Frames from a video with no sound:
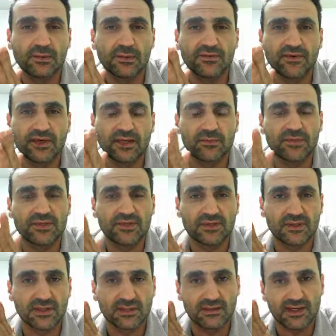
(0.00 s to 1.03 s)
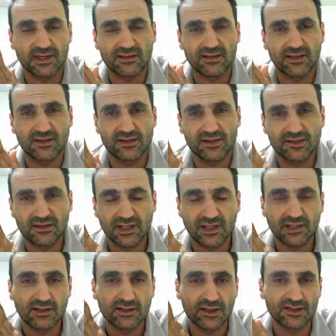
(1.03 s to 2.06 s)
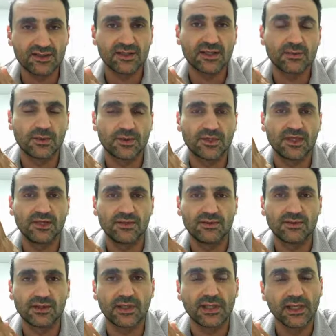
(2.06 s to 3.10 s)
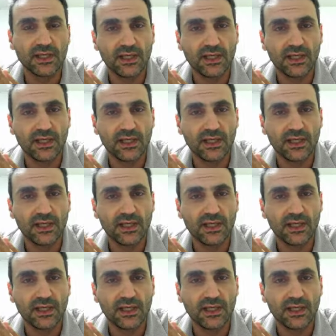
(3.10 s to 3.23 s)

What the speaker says: If any business owner out there is struggling or doesn't know what they're doing,